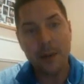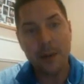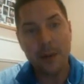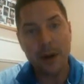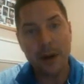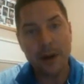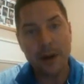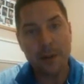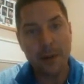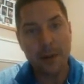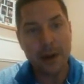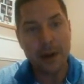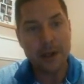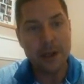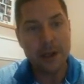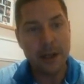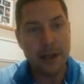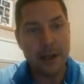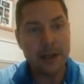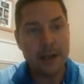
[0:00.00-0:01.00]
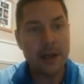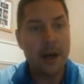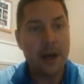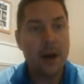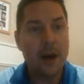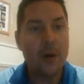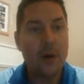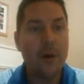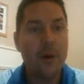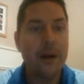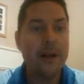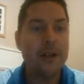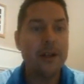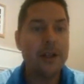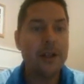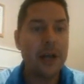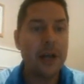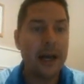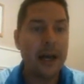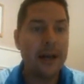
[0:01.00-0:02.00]
me what a depression is. When it
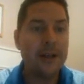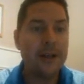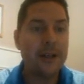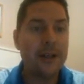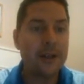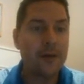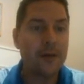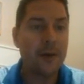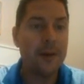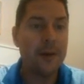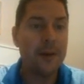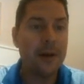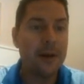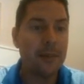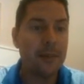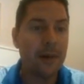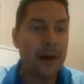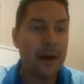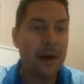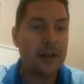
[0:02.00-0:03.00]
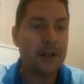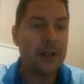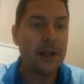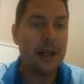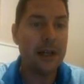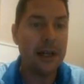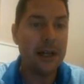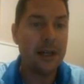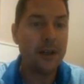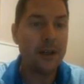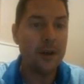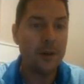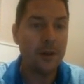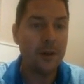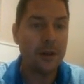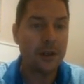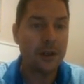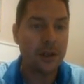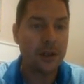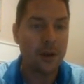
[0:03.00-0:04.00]
changes from a depression
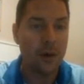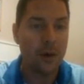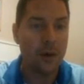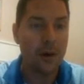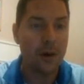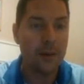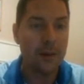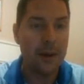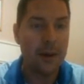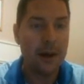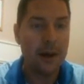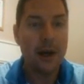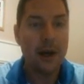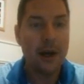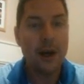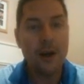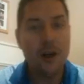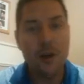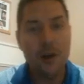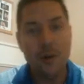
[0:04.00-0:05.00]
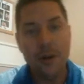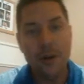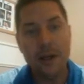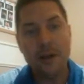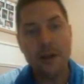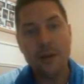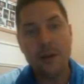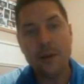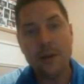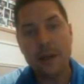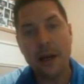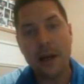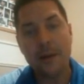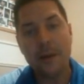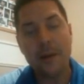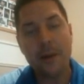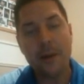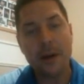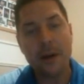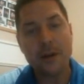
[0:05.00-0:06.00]
into a storm, you need to
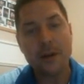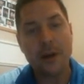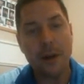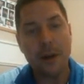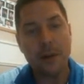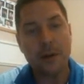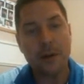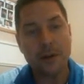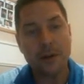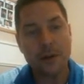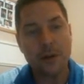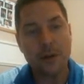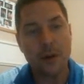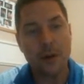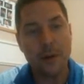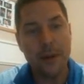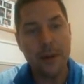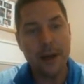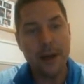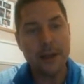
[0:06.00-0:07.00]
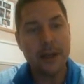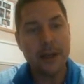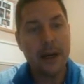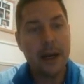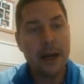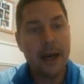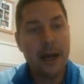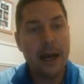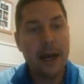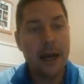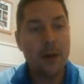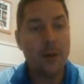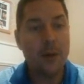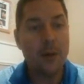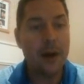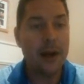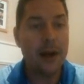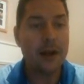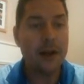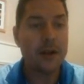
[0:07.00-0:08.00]
tell me what a tropical storm is. And
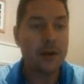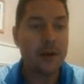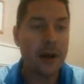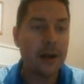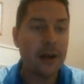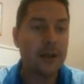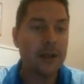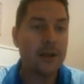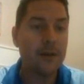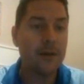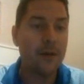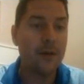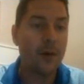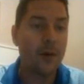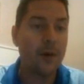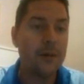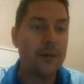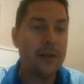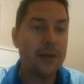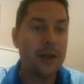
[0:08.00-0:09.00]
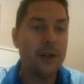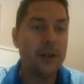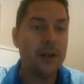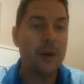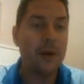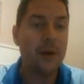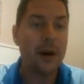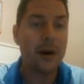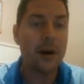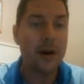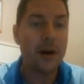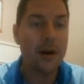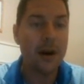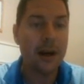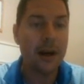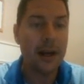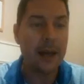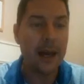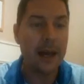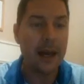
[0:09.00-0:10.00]
when it transforms into a
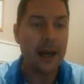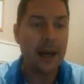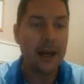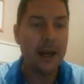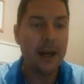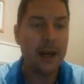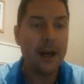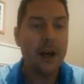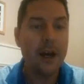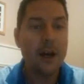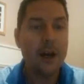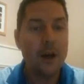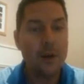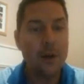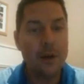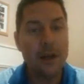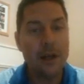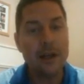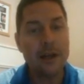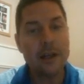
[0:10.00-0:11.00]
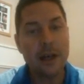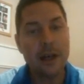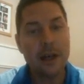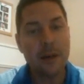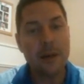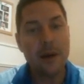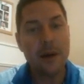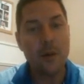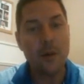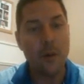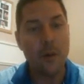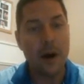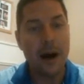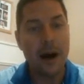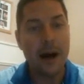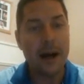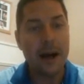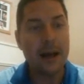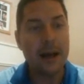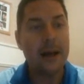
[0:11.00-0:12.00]
hurricane, you need to tell me
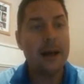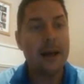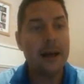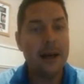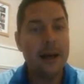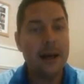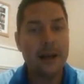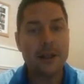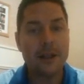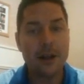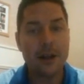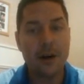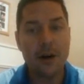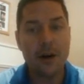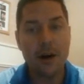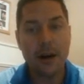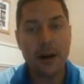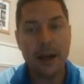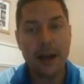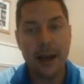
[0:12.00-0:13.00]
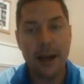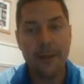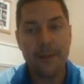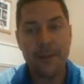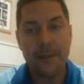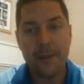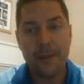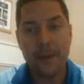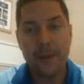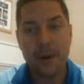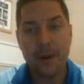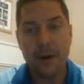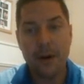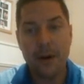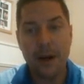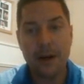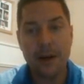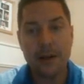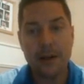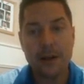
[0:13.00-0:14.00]
why it's a hurricane. All right,